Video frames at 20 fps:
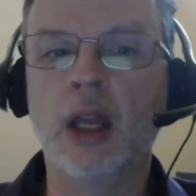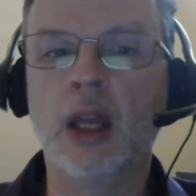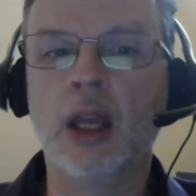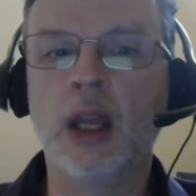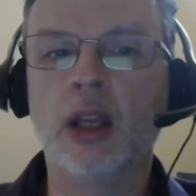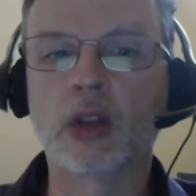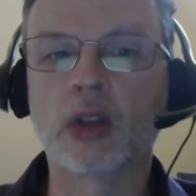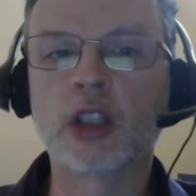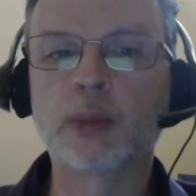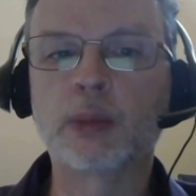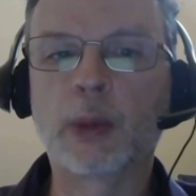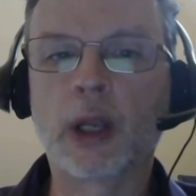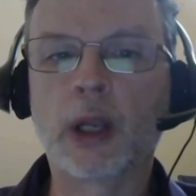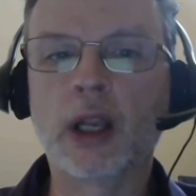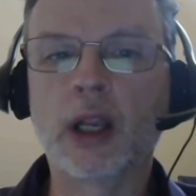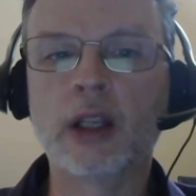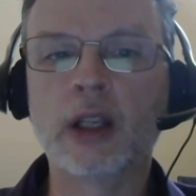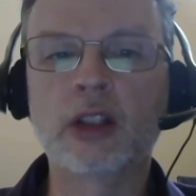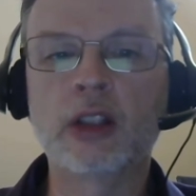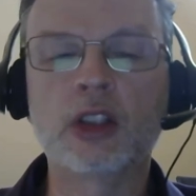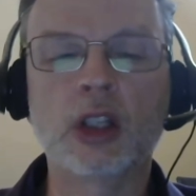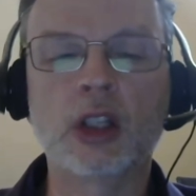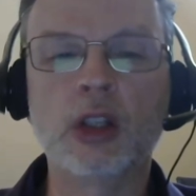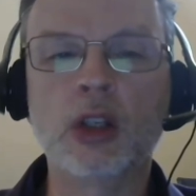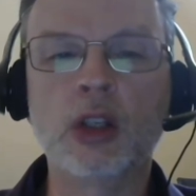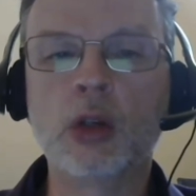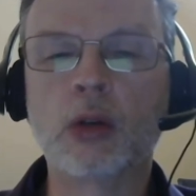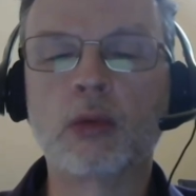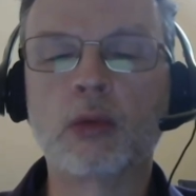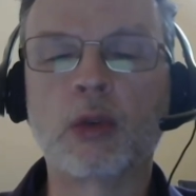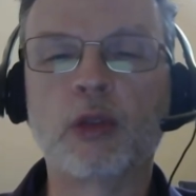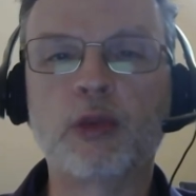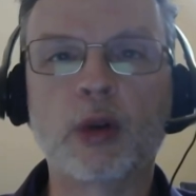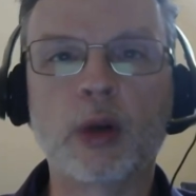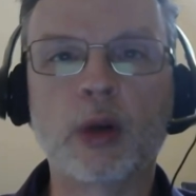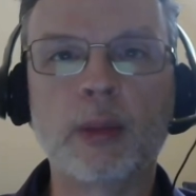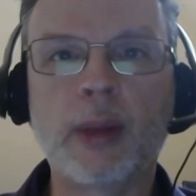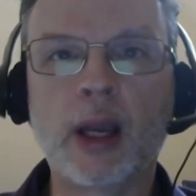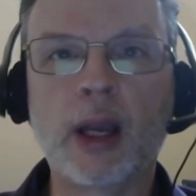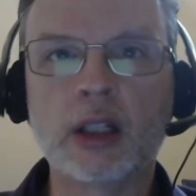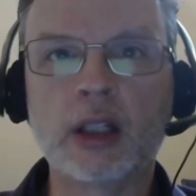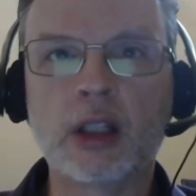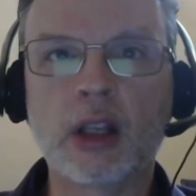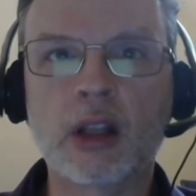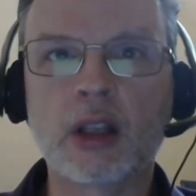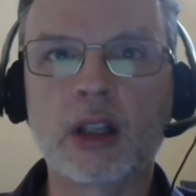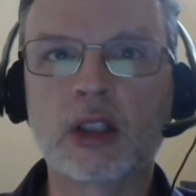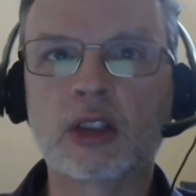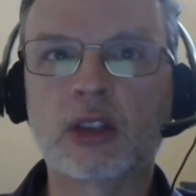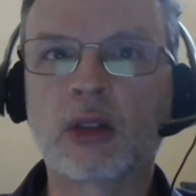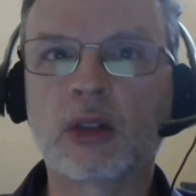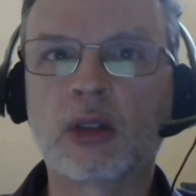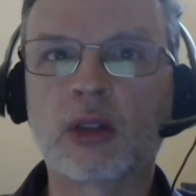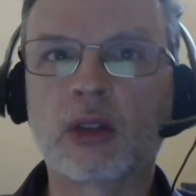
So this playlist, you can refer back to this